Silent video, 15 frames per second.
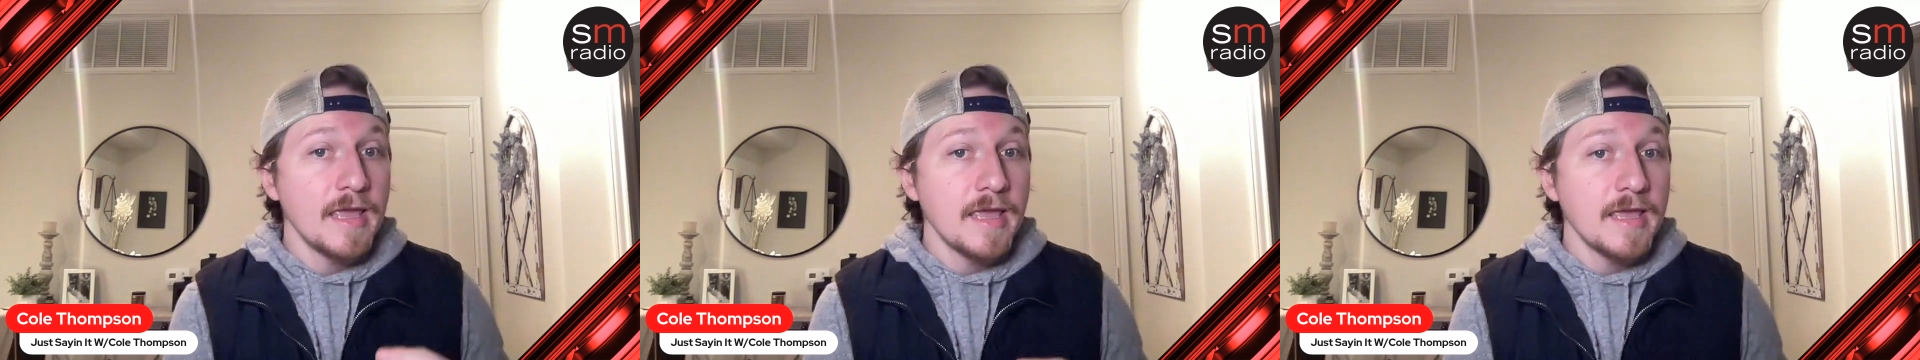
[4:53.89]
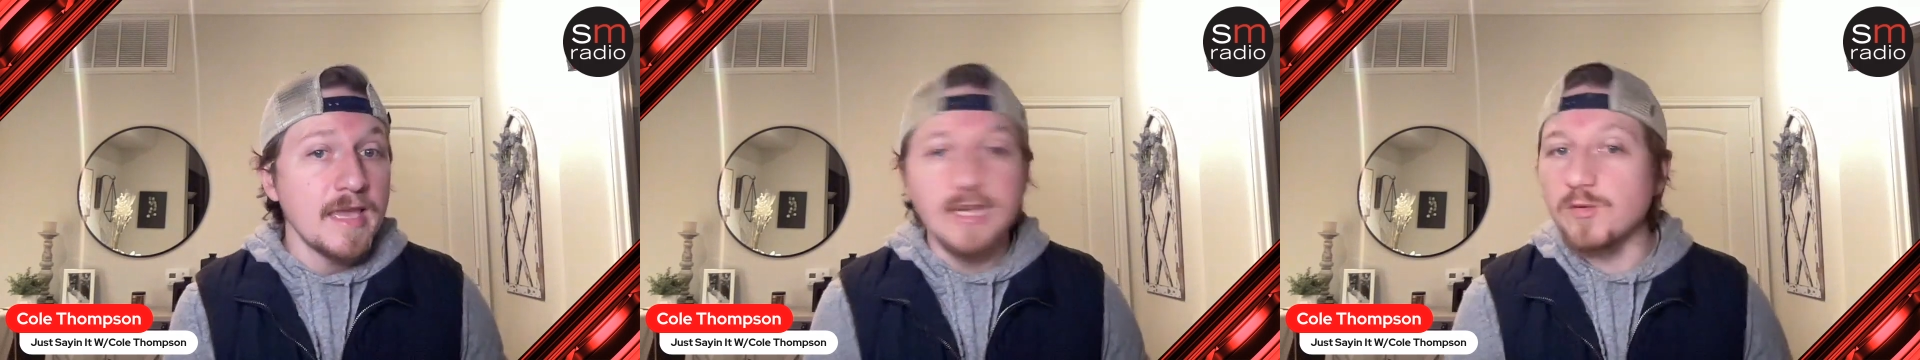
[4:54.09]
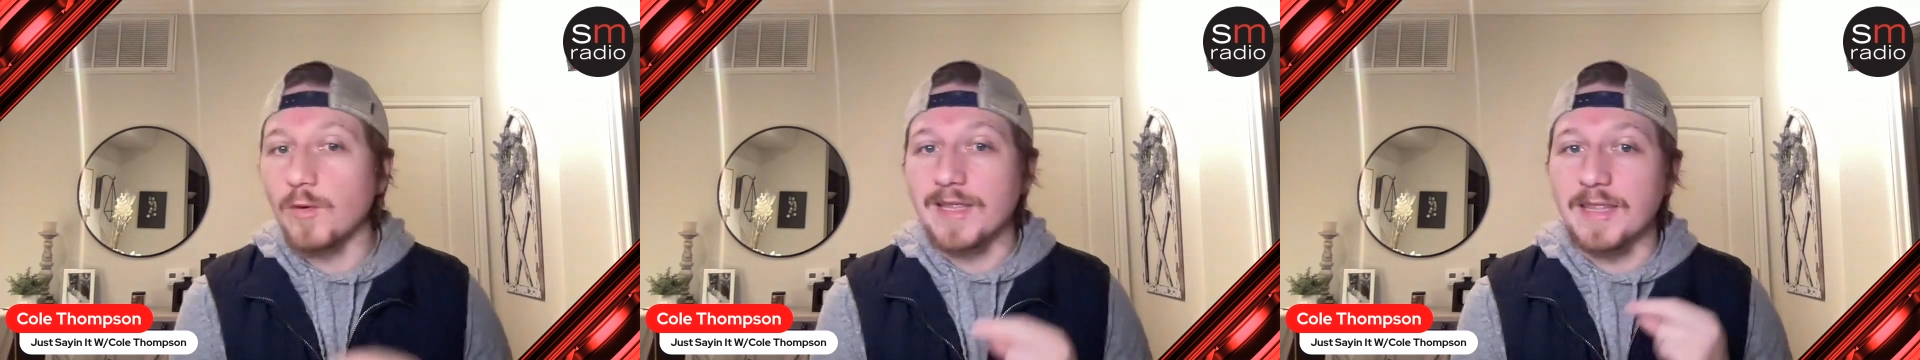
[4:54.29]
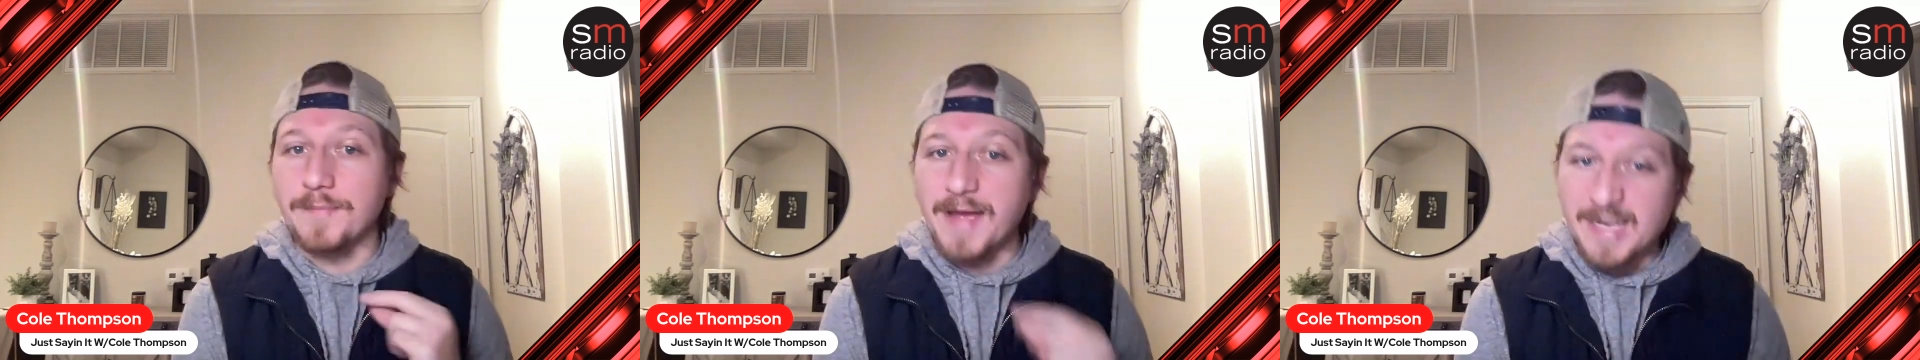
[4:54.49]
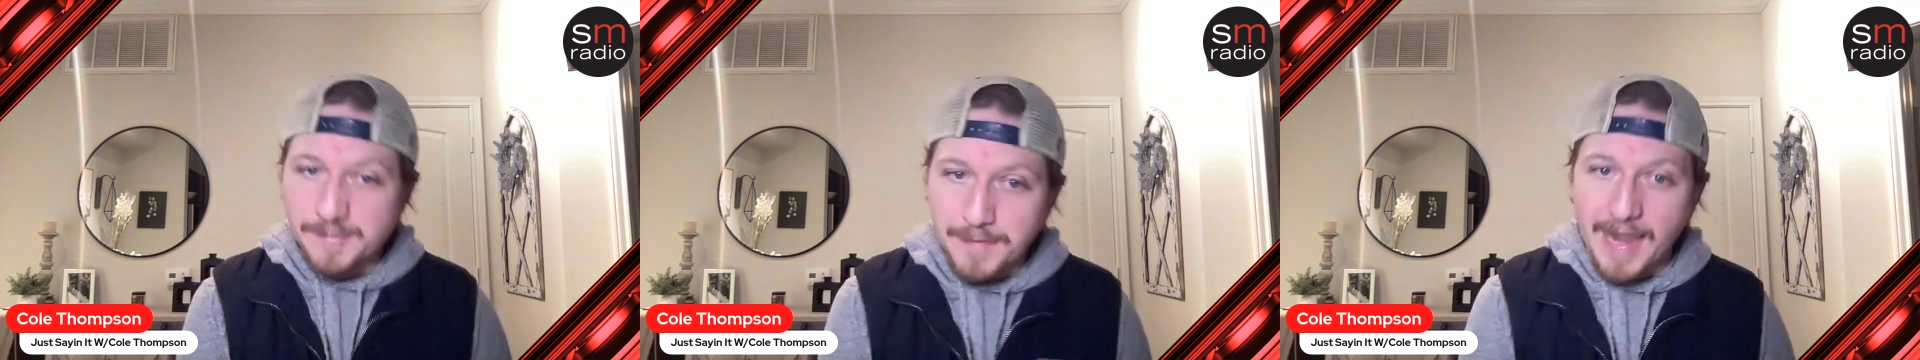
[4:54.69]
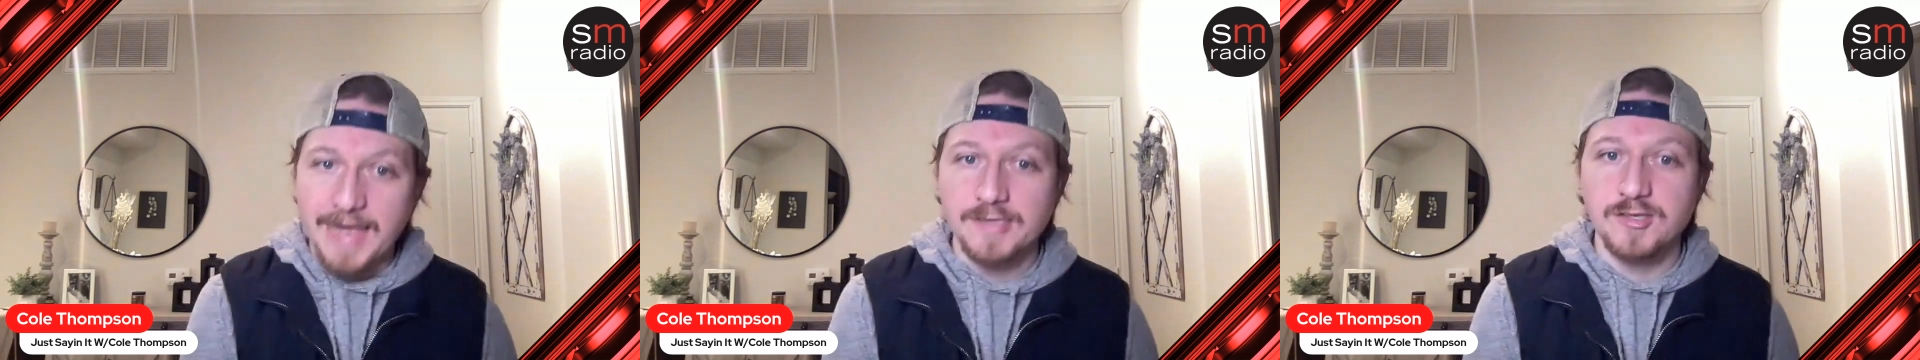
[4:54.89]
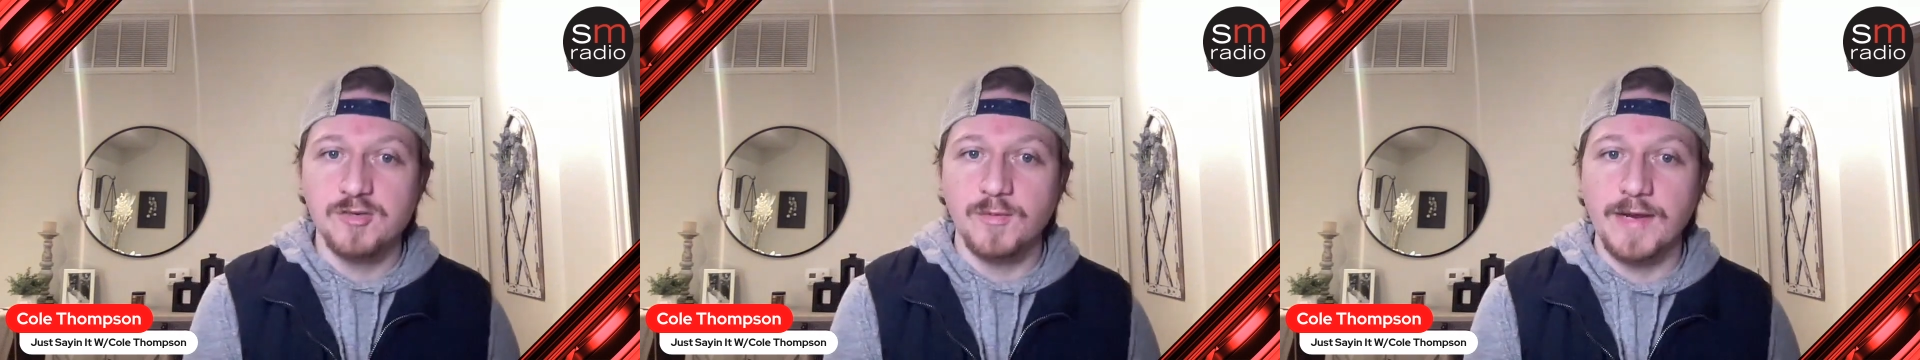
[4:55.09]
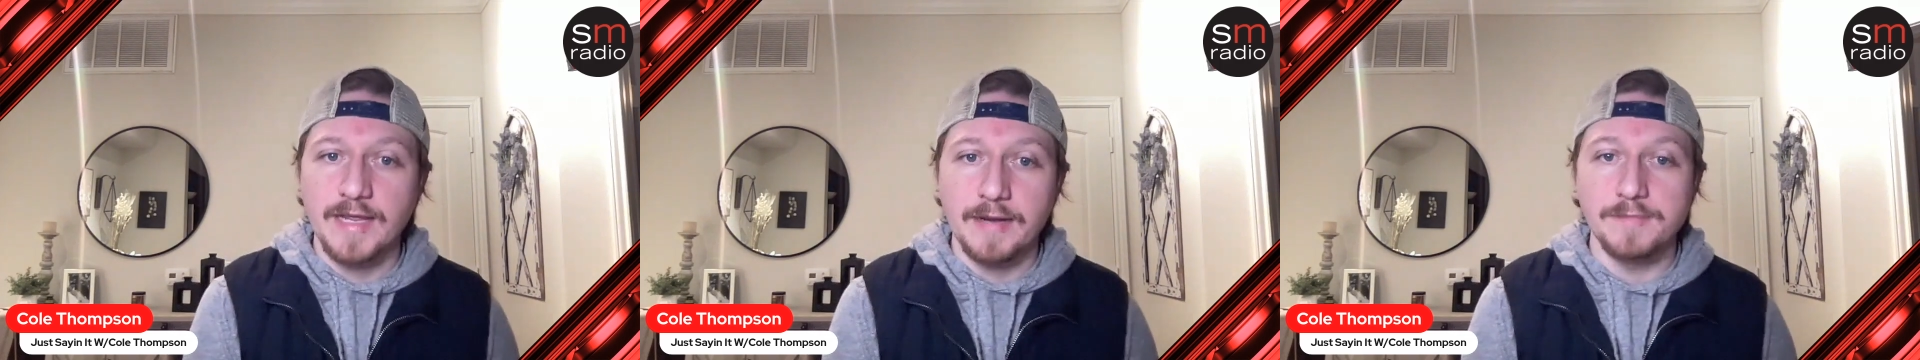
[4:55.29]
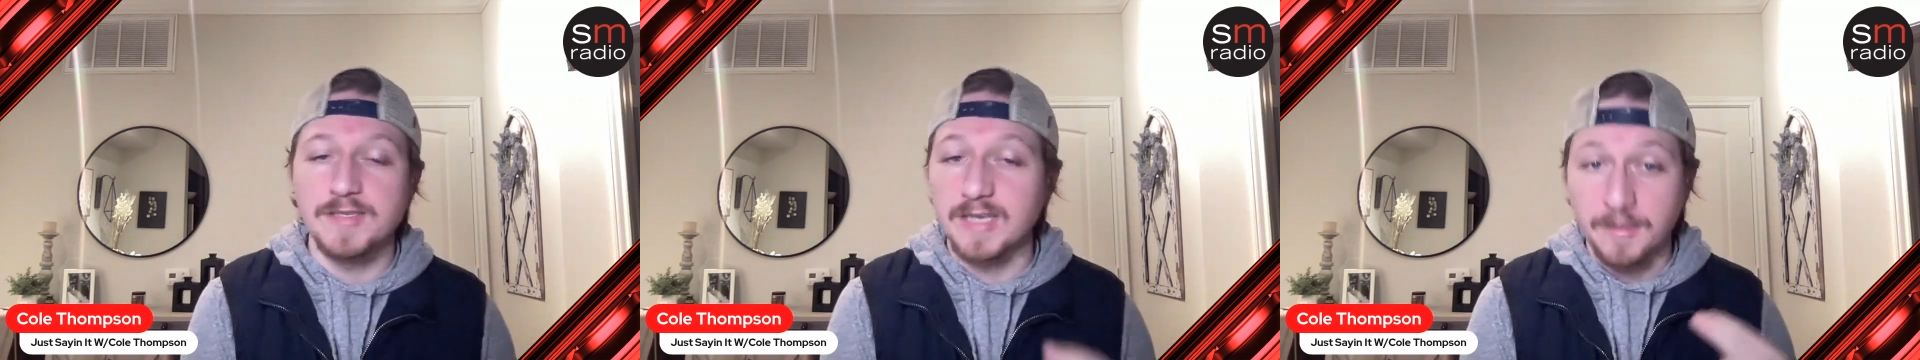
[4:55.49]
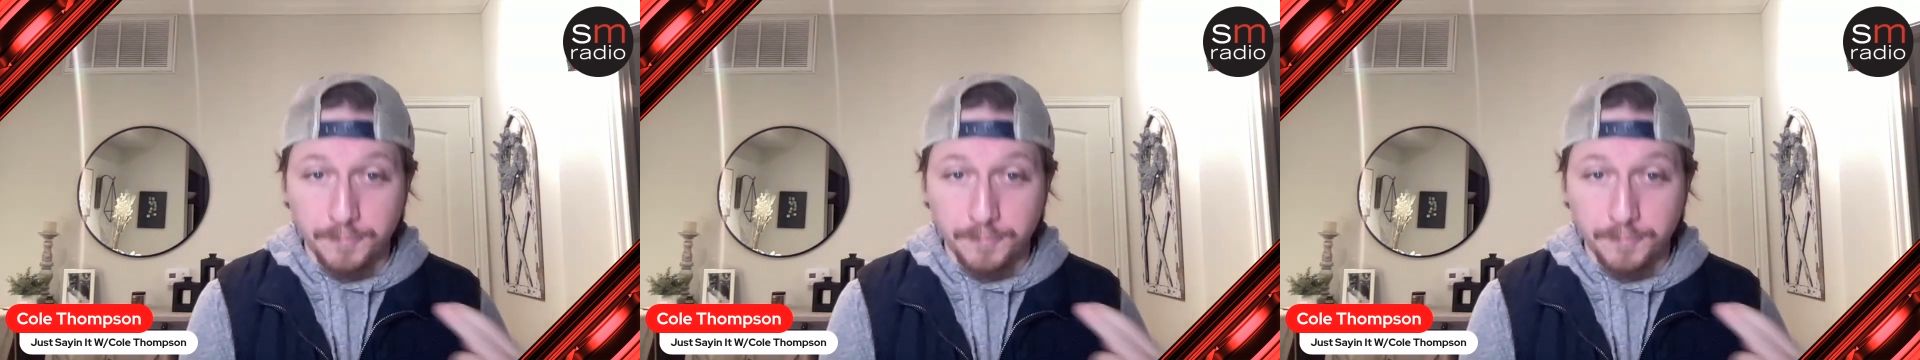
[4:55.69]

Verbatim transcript: He's one of the best passers when it comes to